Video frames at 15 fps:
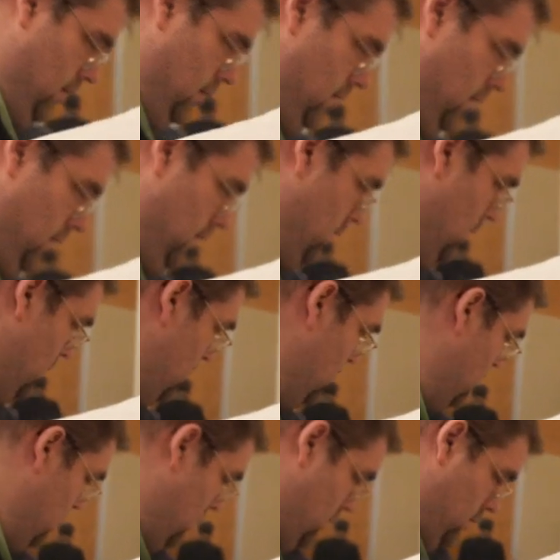
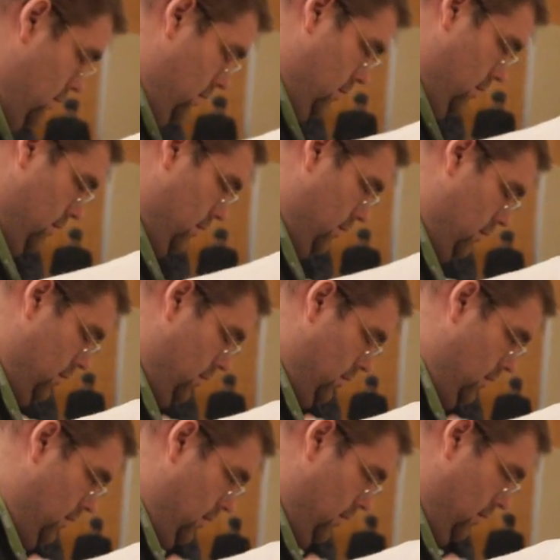
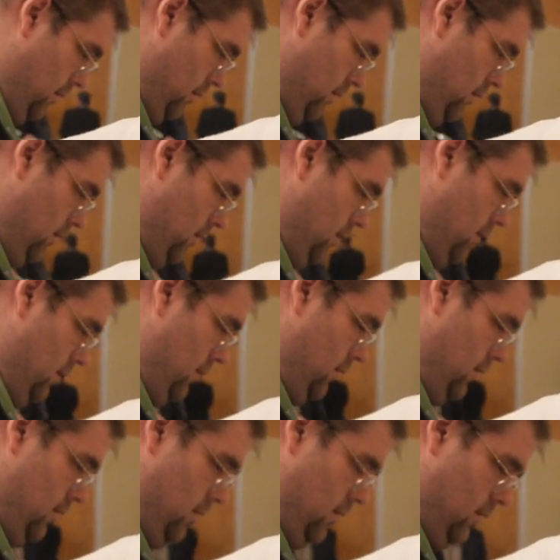
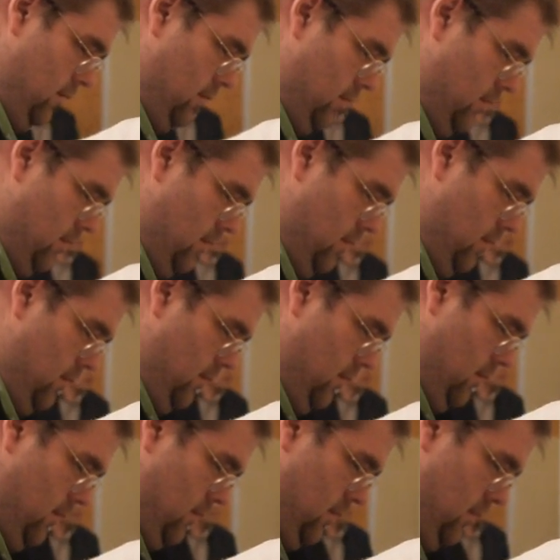
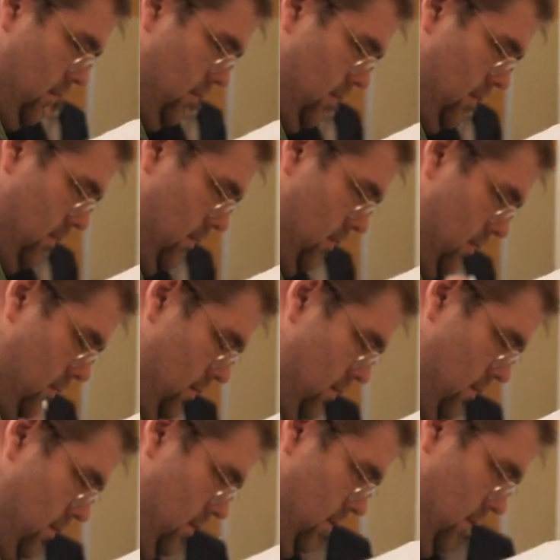
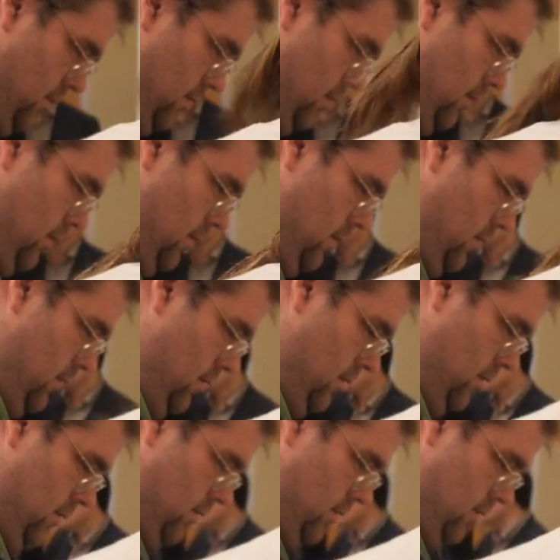
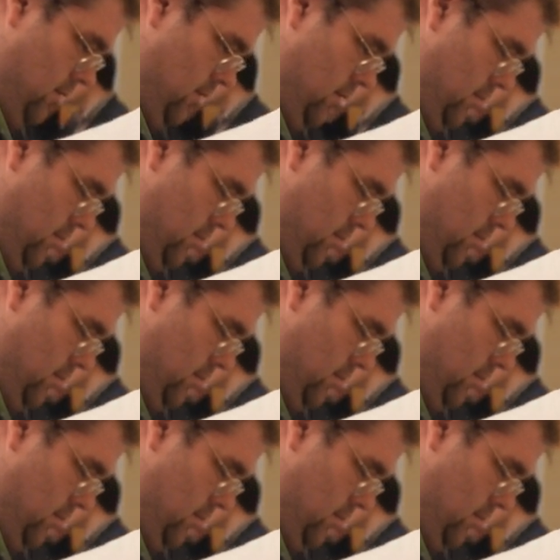The person shown says nothing.